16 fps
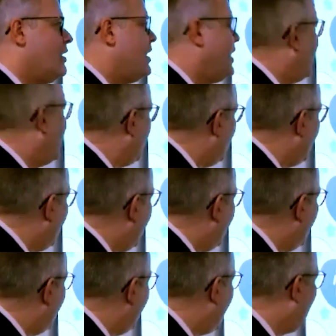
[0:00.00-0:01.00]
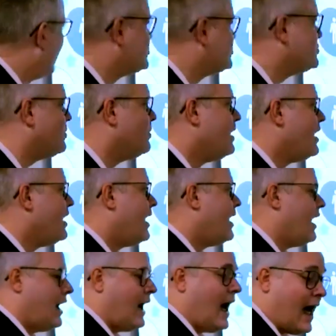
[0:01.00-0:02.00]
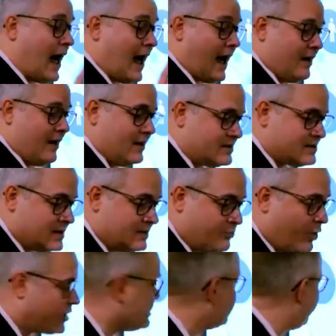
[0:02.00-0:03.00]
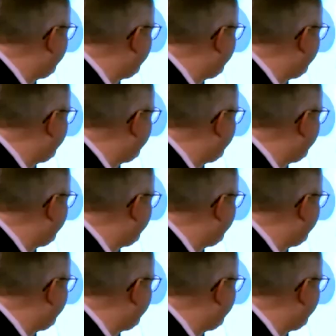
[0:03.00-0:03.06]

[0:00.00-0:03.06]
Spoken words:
Also, it's an important